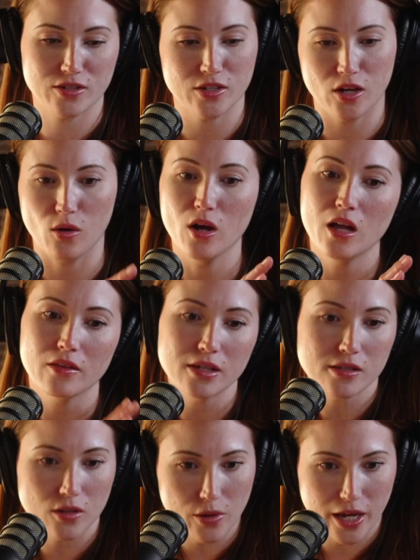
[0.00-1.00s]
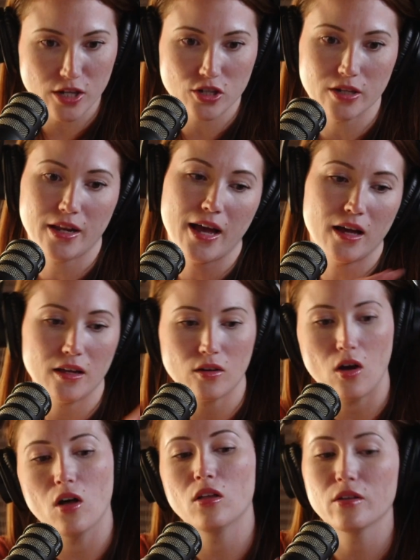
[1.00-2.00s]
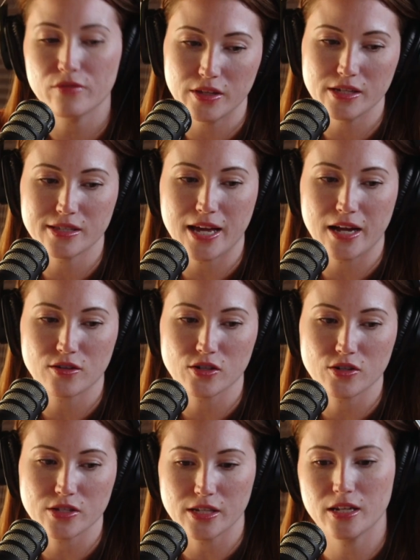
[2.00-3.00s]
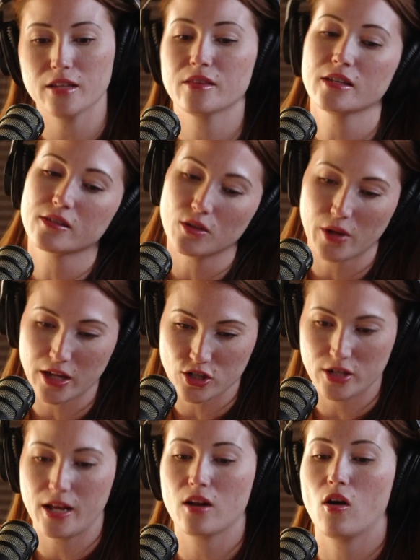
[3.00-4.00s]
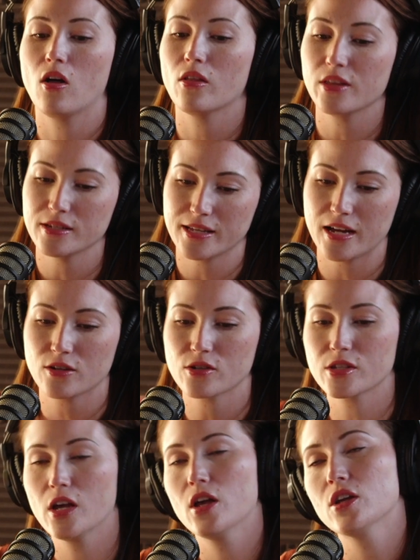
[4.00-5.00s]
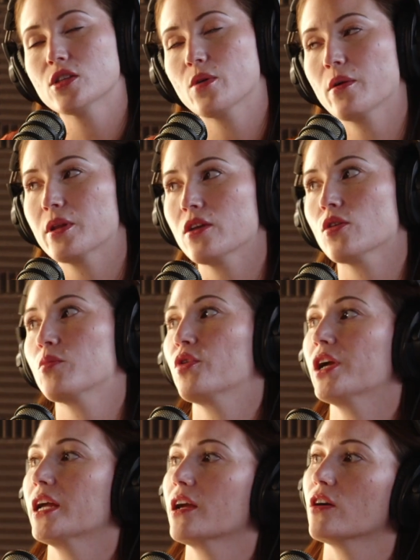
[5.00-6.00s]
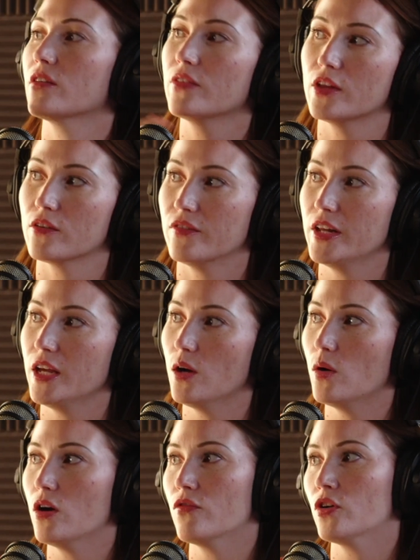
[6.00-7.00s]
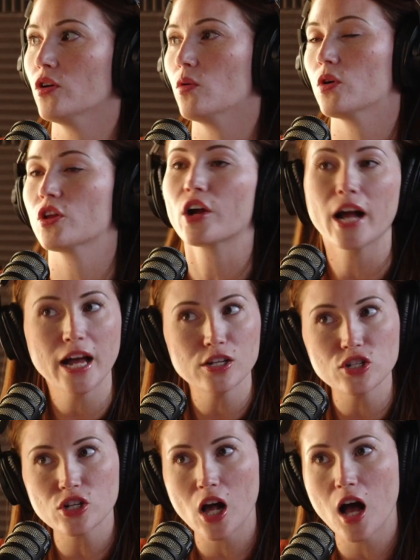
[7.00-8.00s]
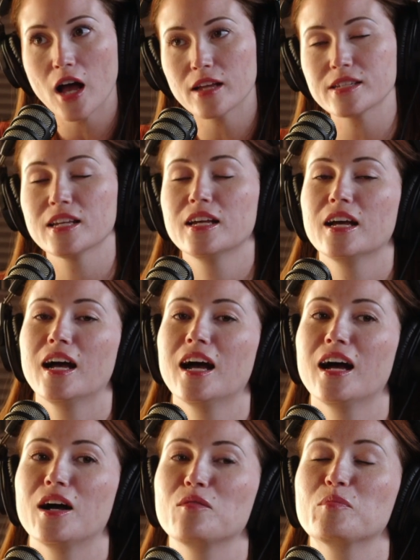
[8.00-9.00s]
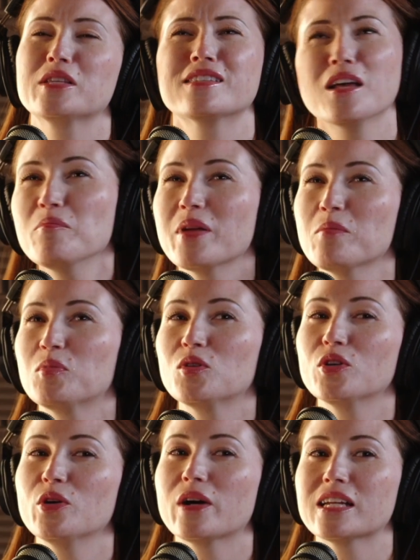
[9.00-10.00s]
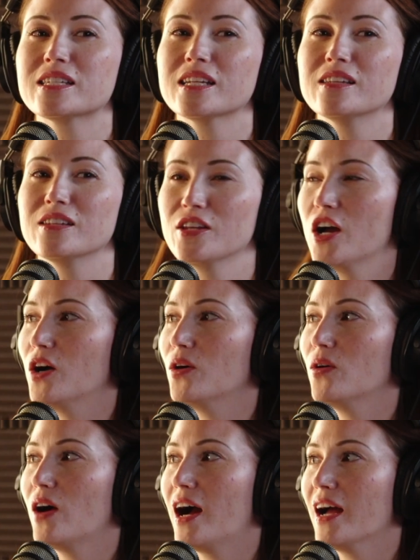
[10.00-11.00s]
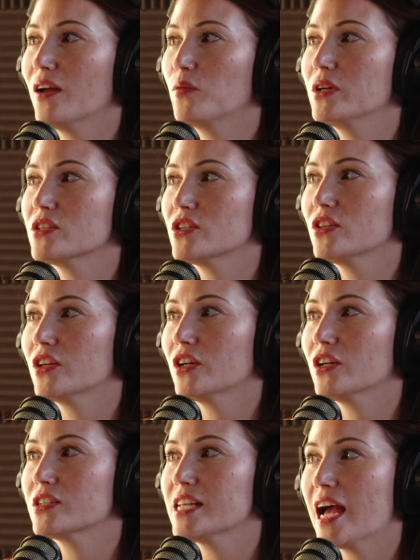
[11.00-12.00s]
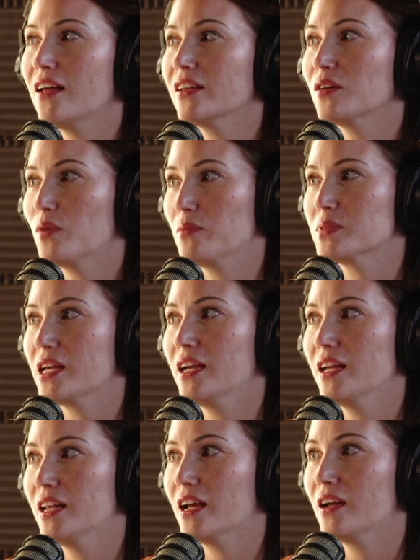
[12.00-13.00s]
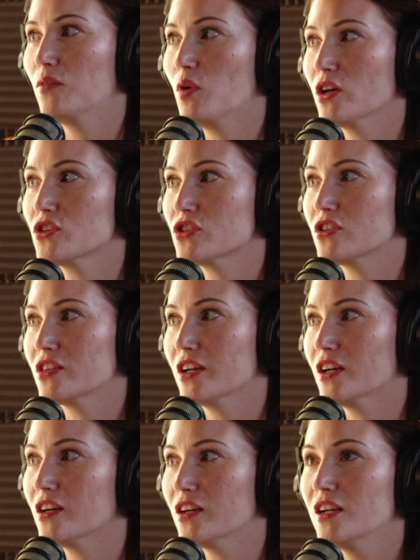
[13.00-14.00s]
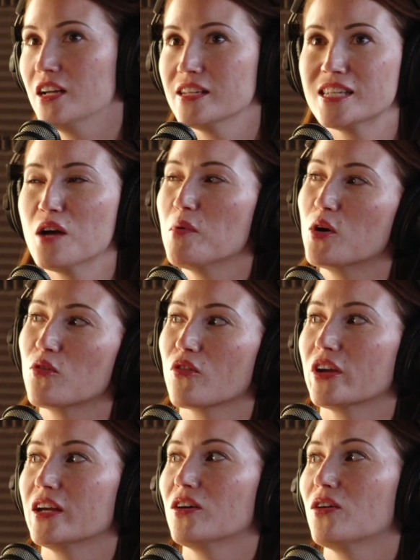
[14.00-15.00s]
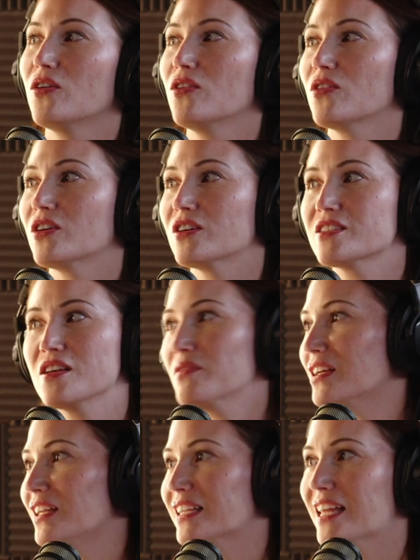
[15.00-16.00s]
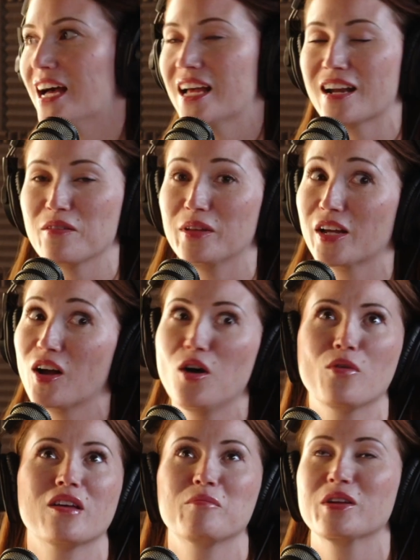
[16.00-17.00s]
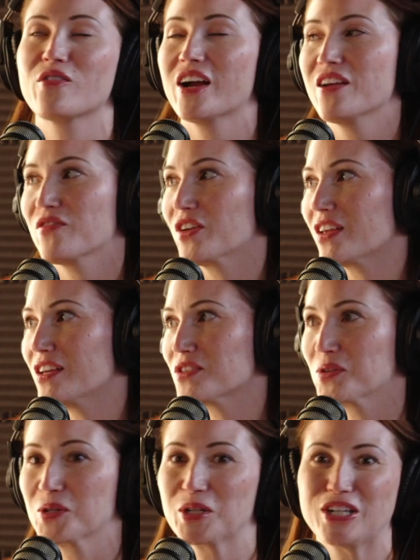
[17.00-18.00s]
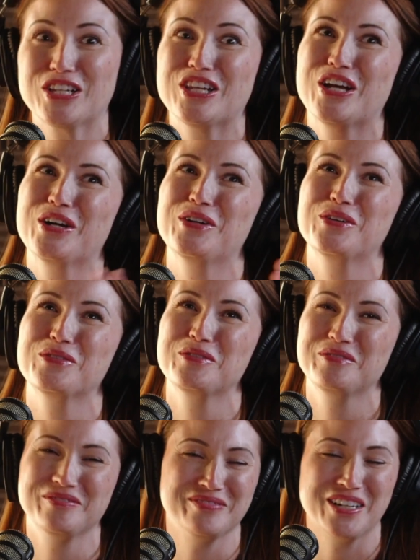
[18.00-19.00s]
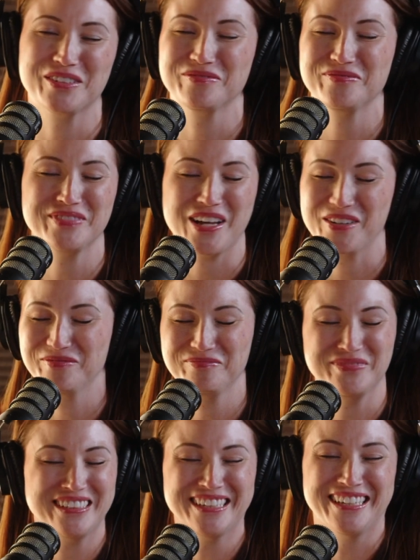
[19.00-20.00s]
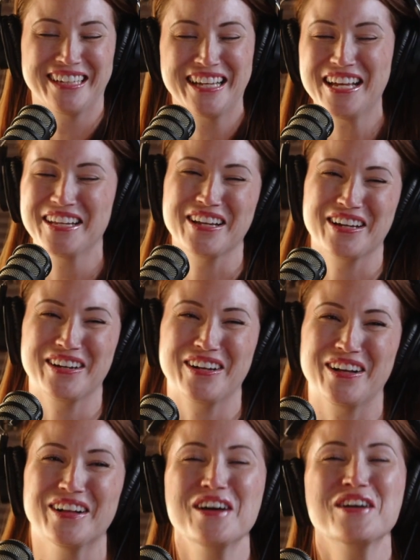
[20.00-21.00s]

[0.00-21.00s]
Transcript: So this location had all of these actors in it. This location had all of these actors. So I would either bring their video over or their headshot. But some people who I didn't know, I went to their talent website and I watched their demo reel or something like that. And I'd be like, oh, they'd be great for this. Or no, No, not at all.